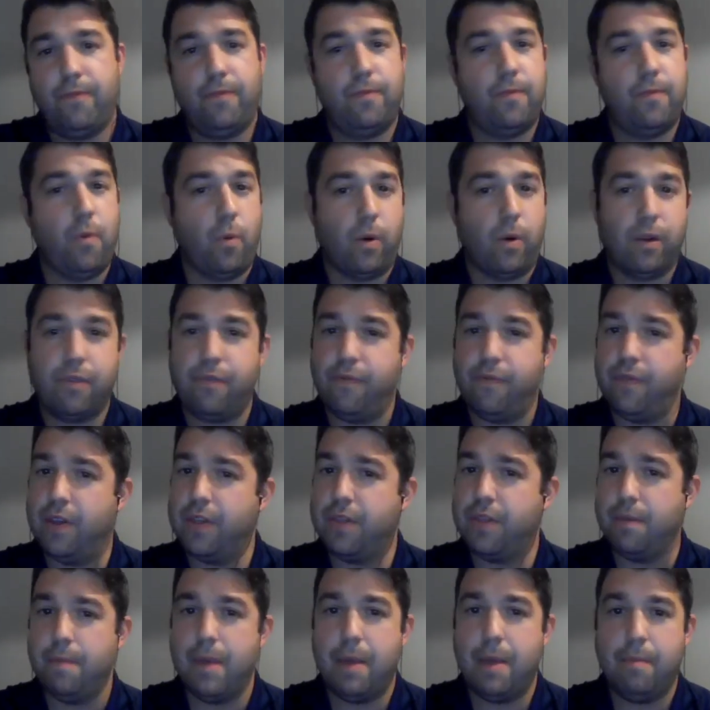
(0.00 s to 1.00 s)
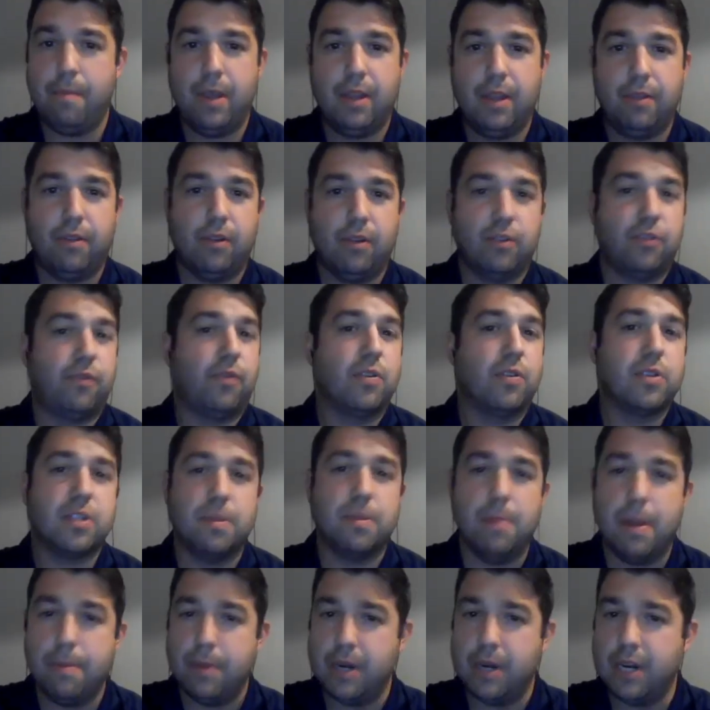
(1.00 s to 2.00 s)
Fourth, Fifth Amendment, there's First
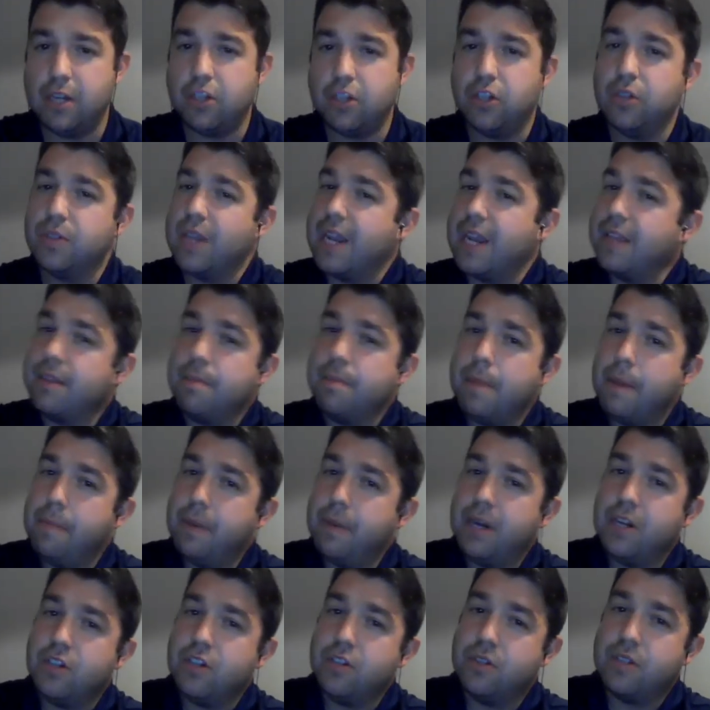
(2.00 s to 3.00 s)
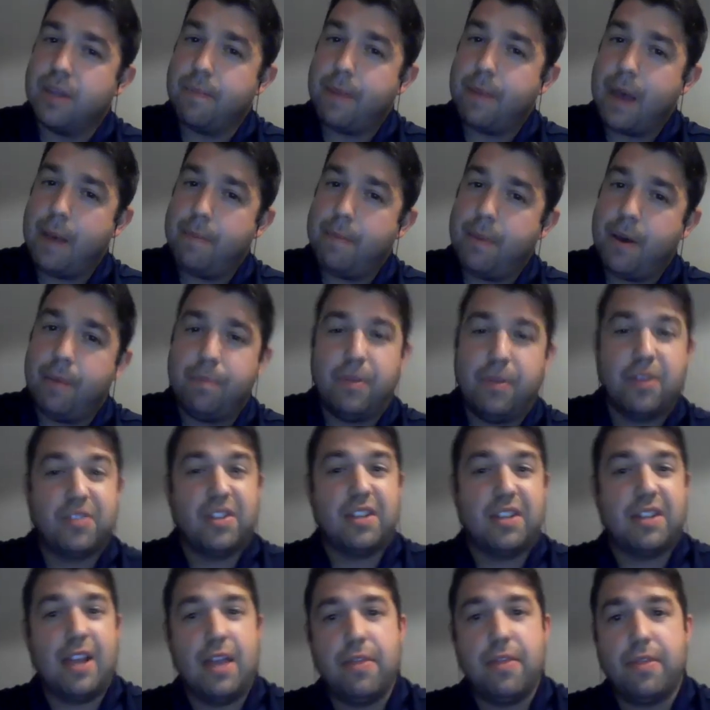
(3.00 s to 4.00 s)
Amendment issues, Eighth Amendment issues that pop up.
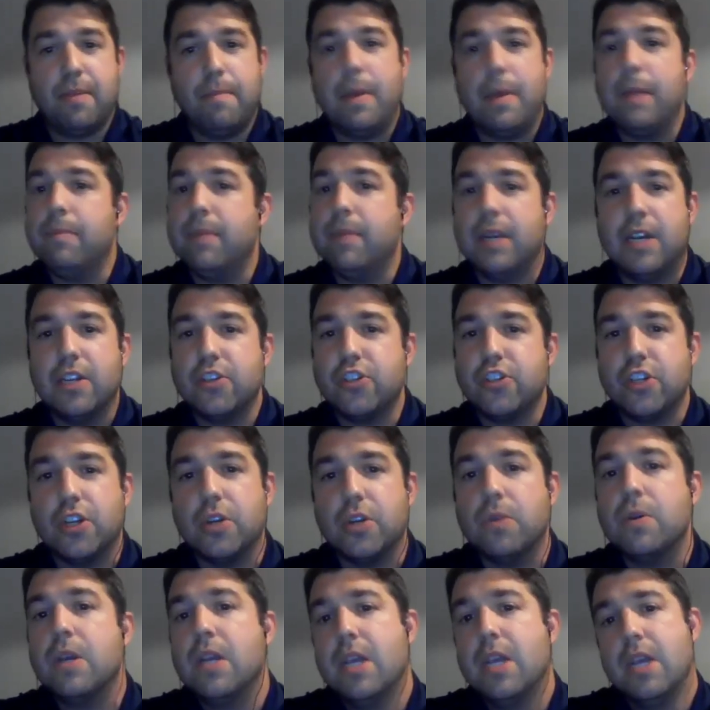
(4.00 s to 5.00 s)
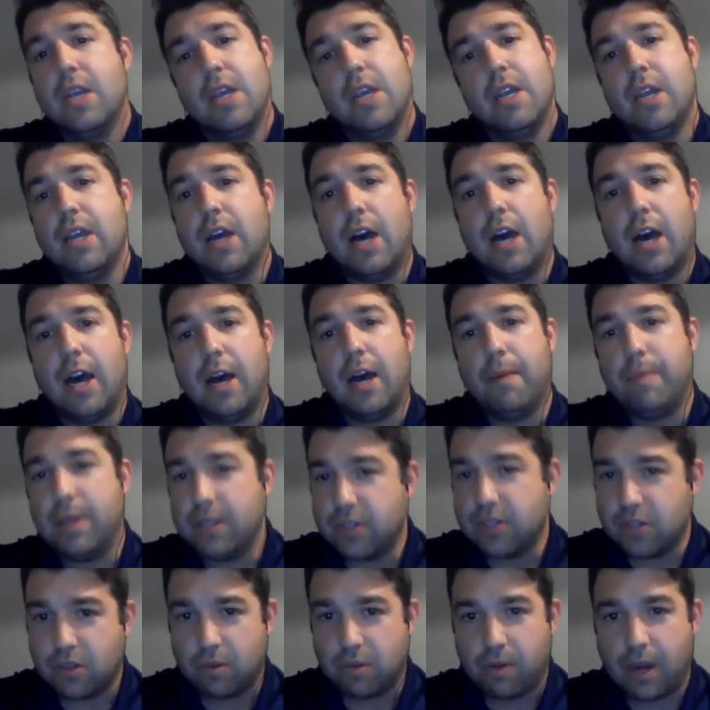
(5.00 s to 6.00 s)
There's a 10th Amendment issue
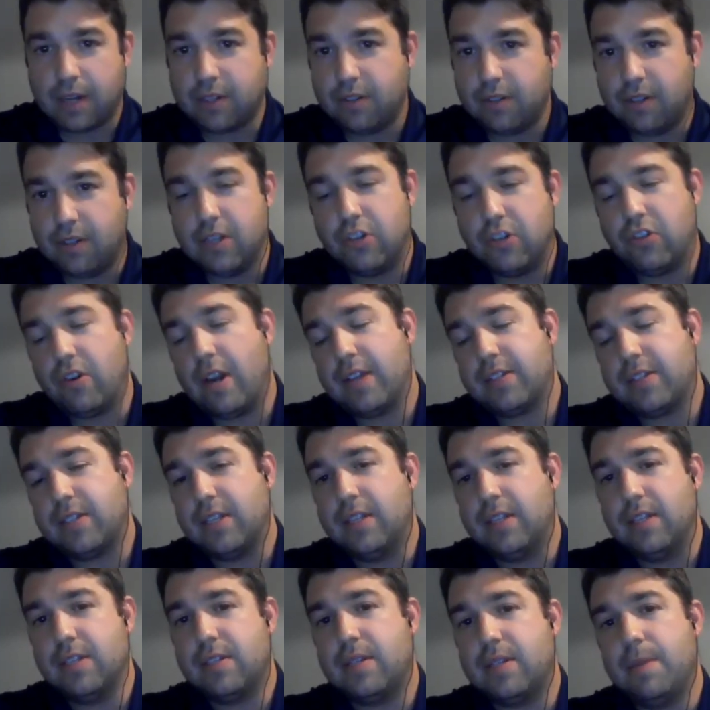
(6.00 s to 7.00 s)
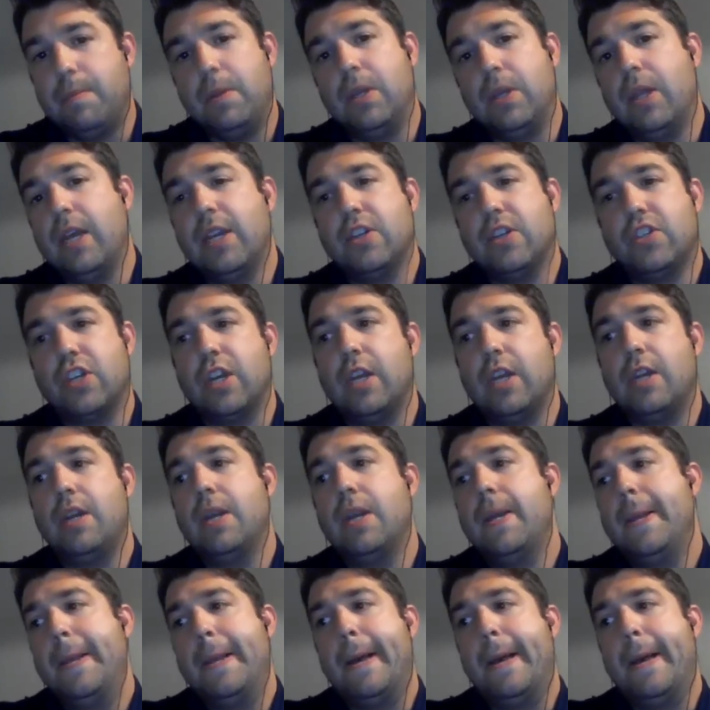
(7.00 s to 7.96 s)
that's directly addressed in the simulation.